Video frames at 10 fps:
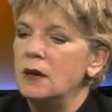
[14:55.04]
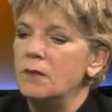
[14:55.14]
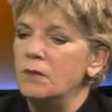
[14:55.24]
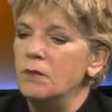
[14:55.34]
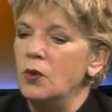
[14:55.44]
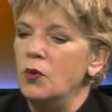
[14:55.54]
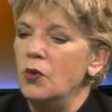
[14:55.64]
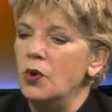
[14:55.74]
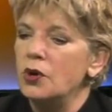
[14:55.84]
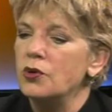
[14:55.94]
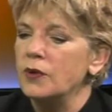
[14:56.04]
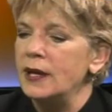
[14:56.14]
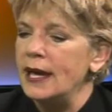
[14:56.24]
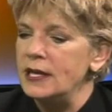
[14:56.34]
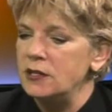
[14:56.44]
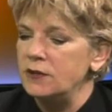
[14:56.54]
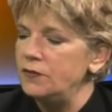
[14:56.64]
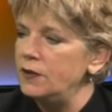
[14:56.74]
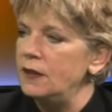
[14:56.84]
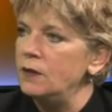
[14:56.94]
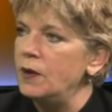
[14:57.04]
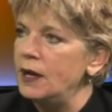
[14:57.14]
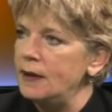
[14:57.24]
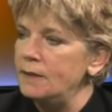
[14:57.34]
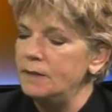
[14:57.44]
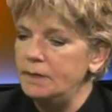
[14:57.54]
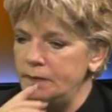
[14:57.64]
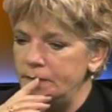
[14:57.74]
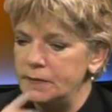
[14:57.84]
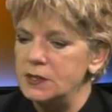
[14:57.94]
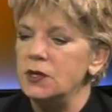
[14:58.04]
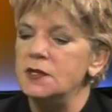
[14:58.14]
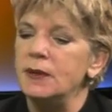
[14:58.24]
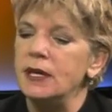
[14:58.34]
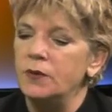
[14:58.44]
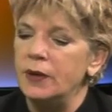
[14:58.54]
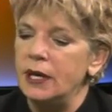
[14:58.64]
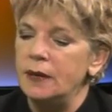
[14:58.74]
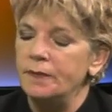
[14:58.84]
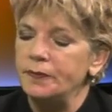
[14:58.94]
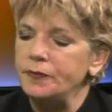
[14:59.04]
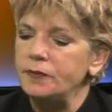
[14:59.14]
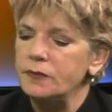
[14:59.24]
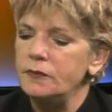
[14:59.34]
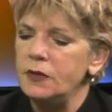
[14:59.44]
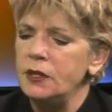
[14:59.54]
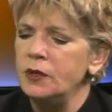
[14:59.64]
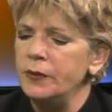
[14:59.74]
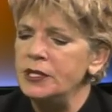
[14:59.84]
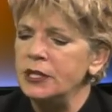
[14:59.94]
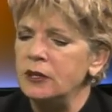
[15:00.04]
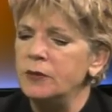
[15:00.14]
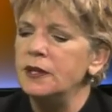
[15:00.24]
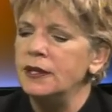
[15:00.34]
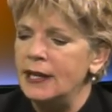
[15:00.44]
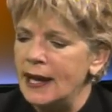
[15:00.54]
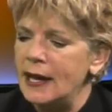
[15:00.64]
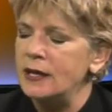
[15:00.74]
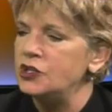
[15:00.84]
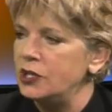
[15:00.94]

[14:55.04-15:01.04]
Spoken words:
more creative in the way, excuse me, that we that we deal with large